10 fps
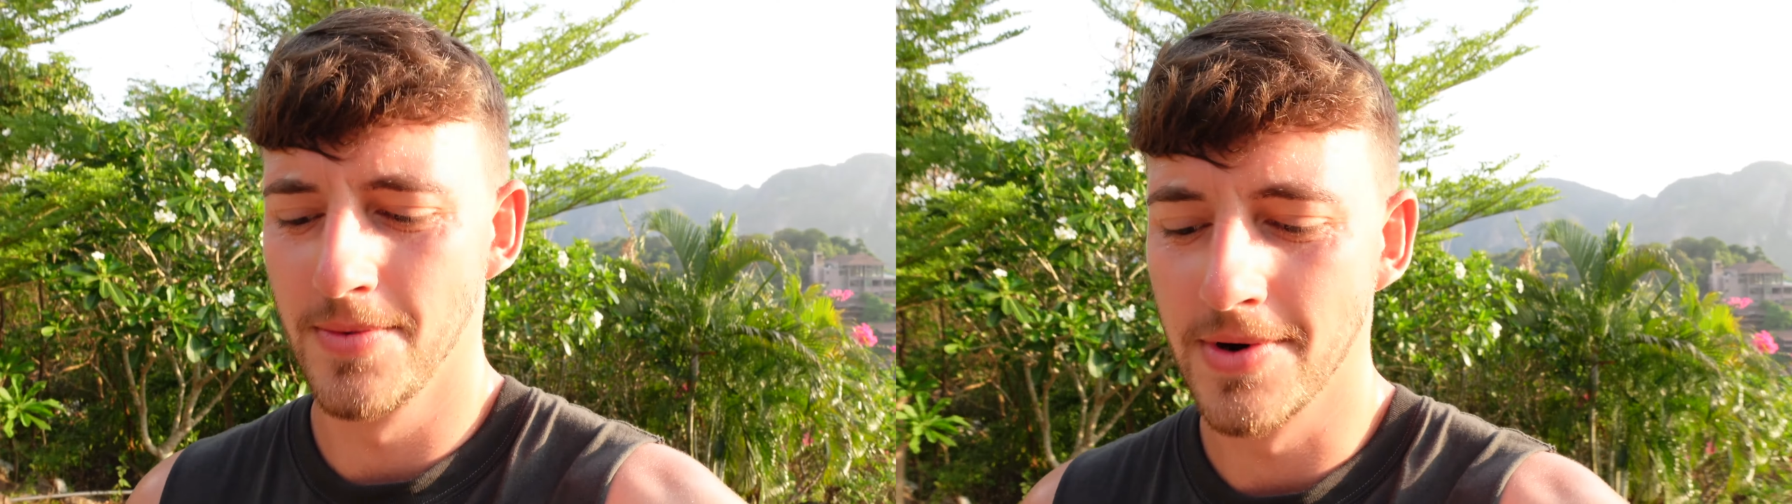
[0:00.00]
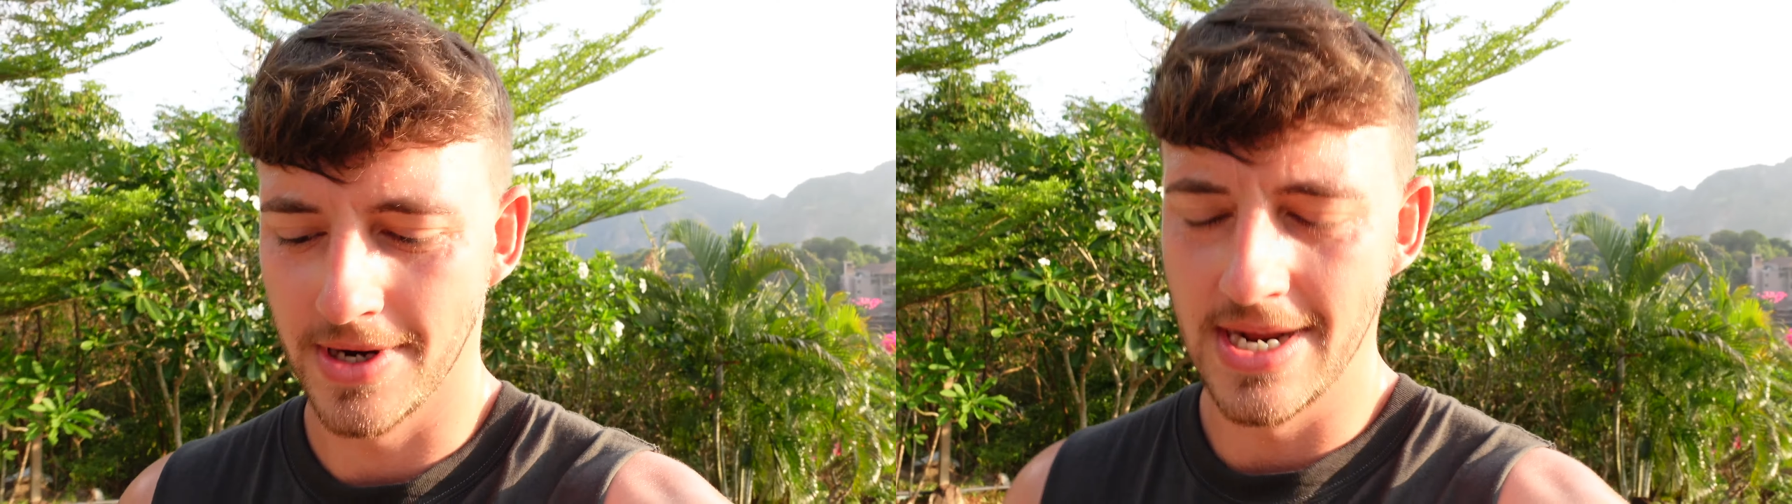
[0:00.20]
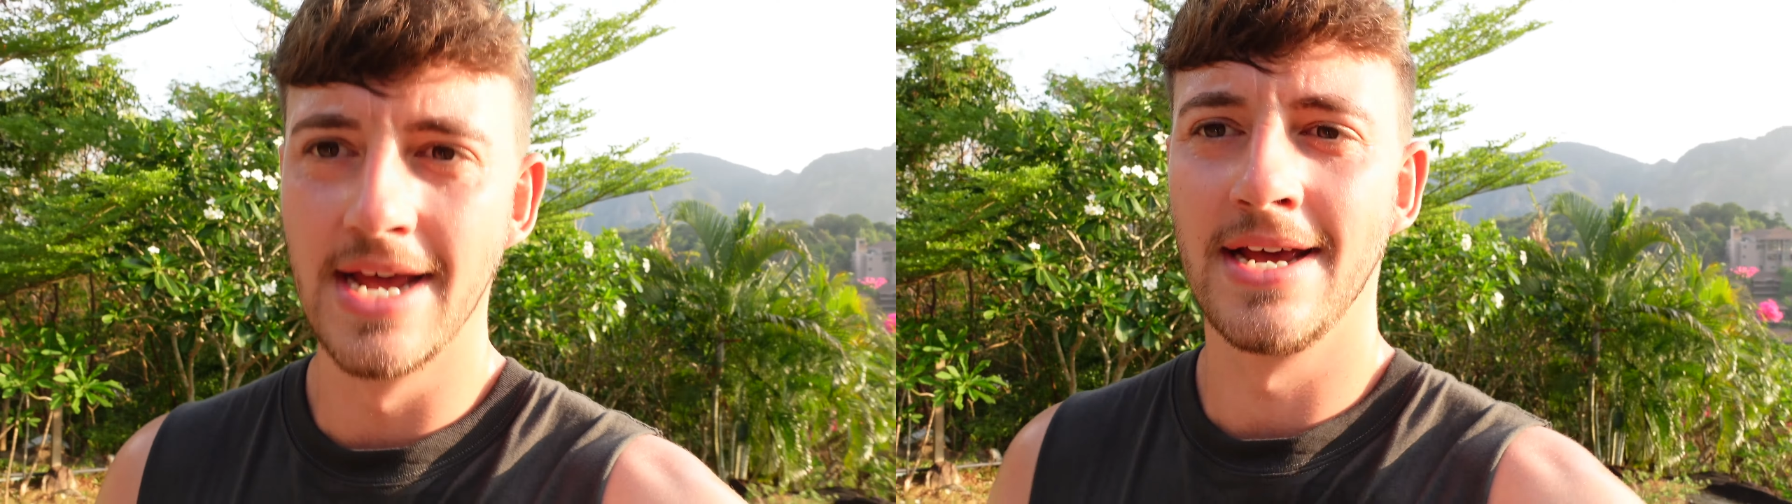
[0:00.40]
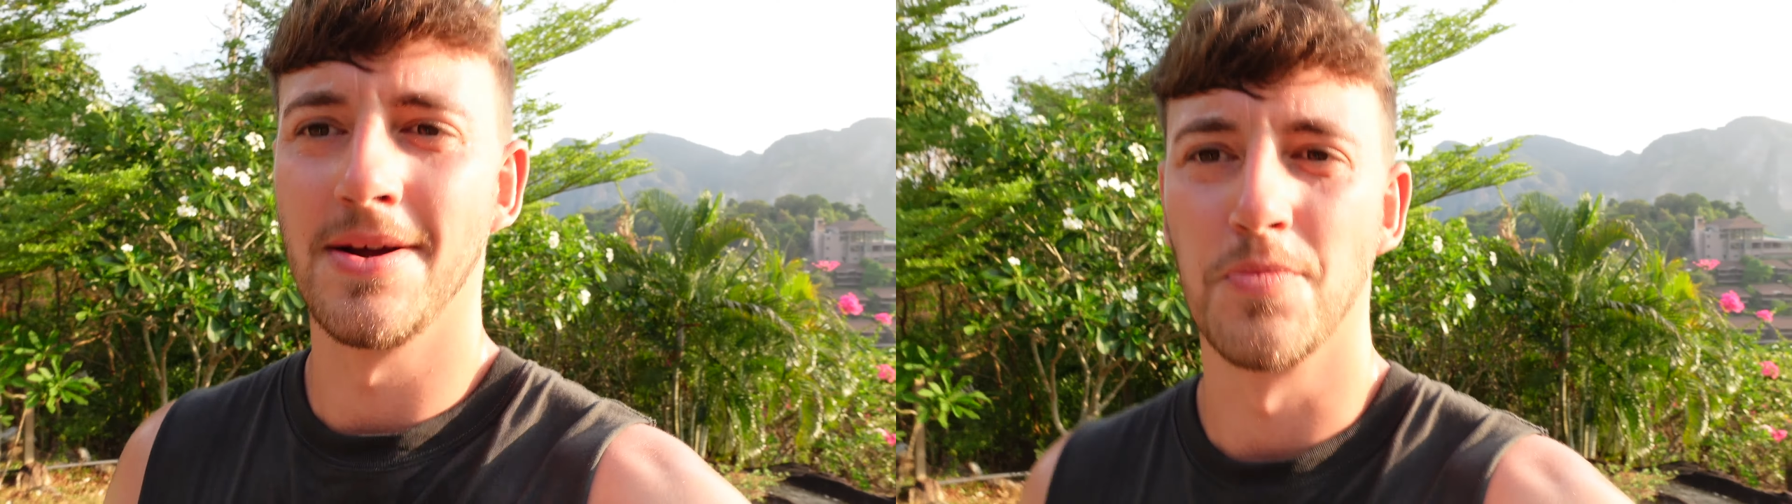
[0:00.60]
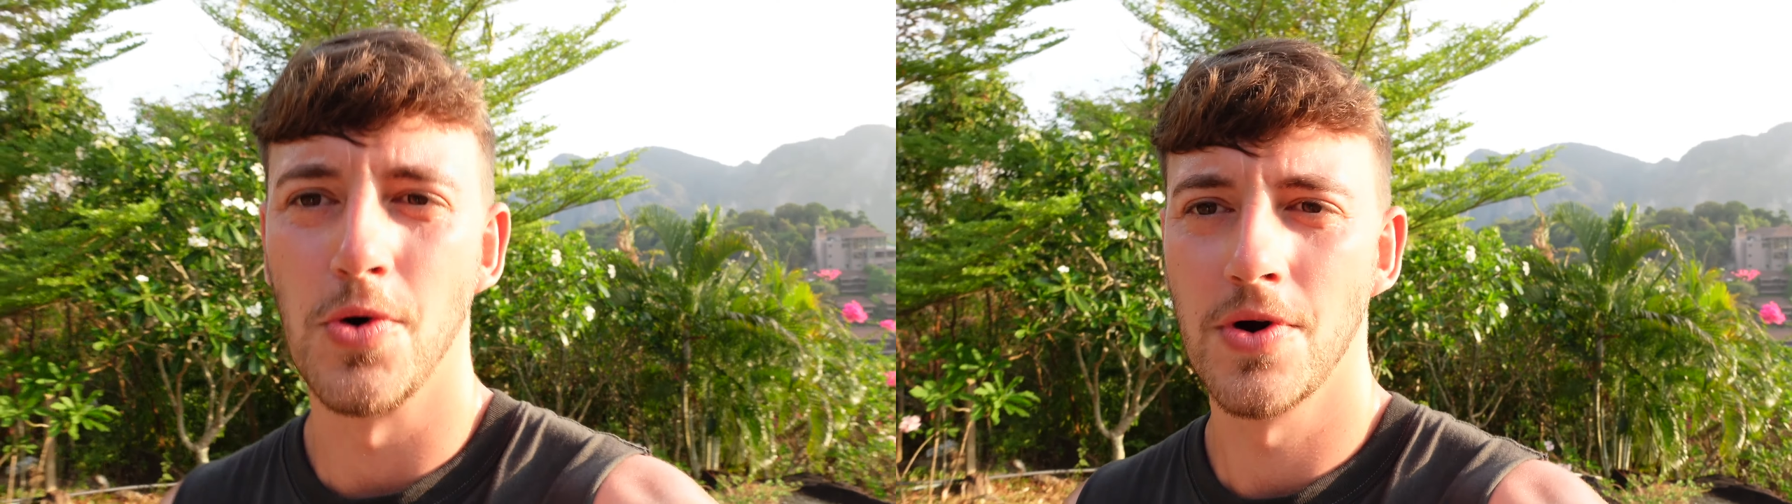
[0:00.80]
one
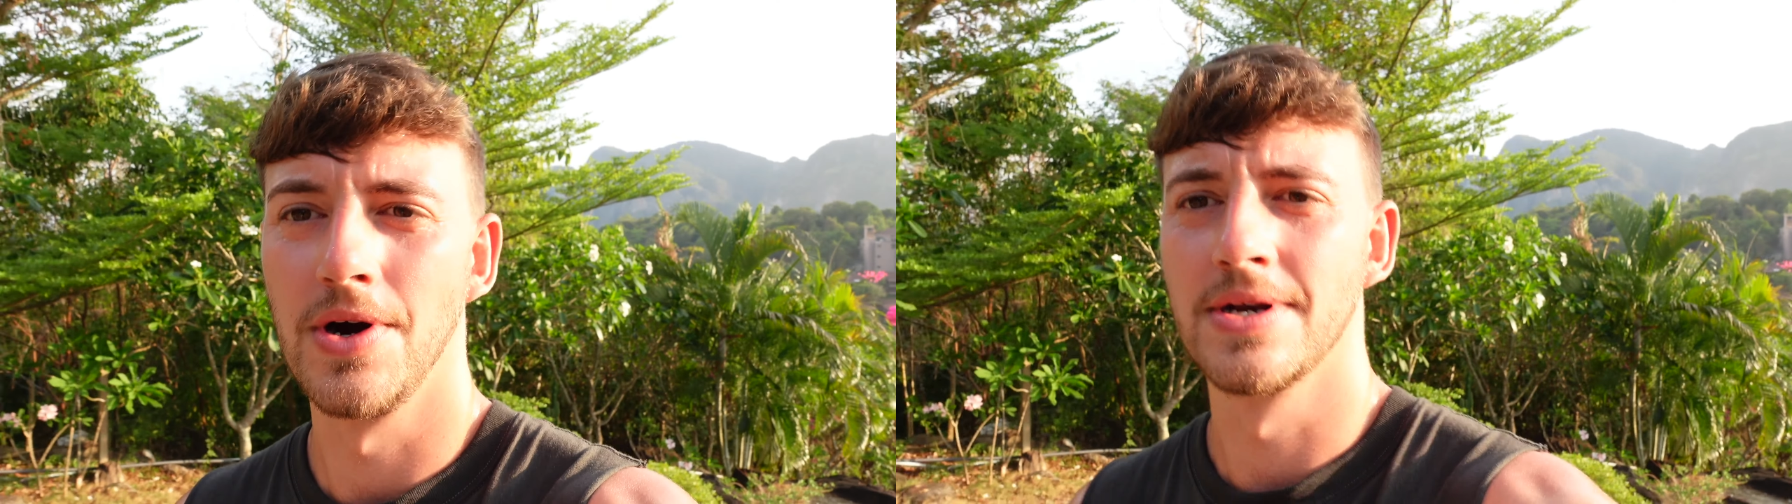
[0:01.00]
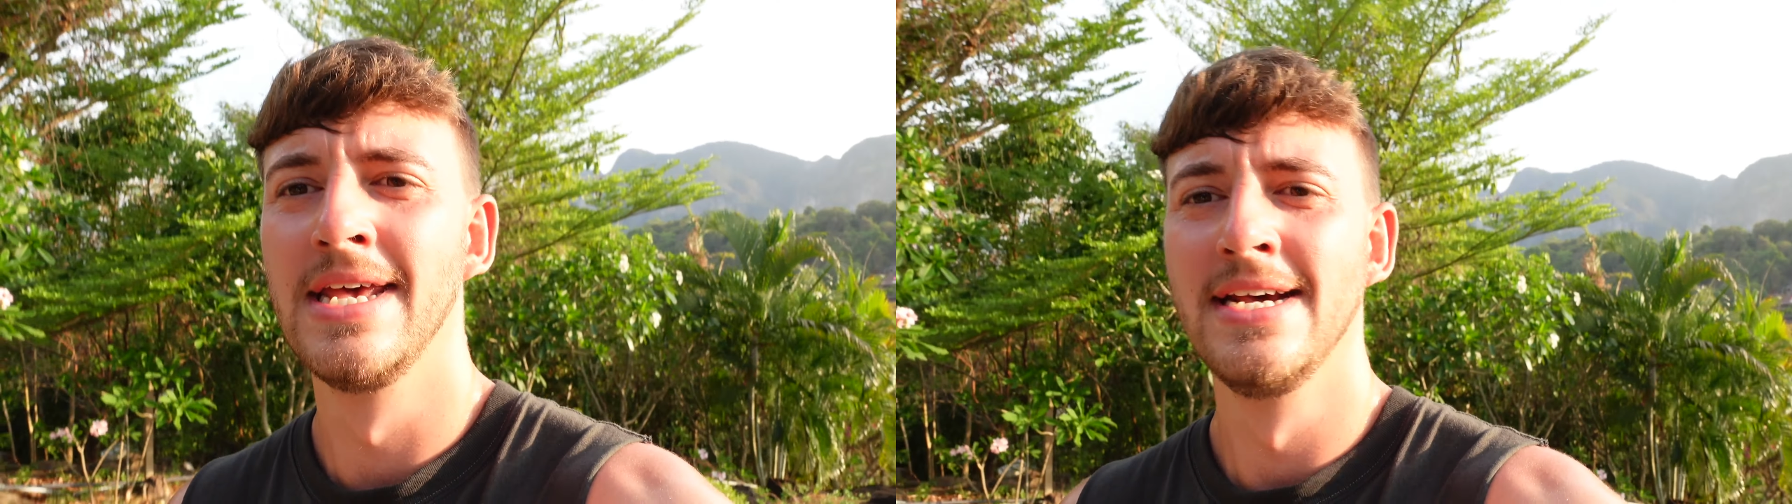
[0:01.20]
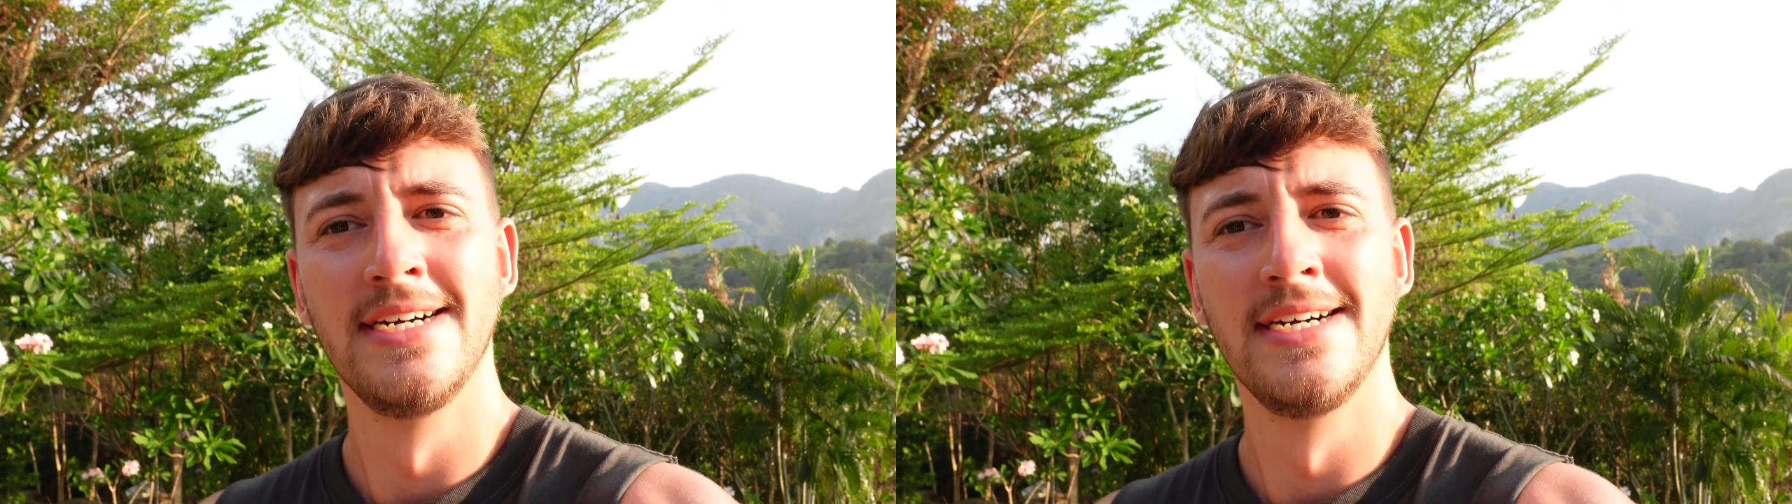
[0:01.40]
and walk on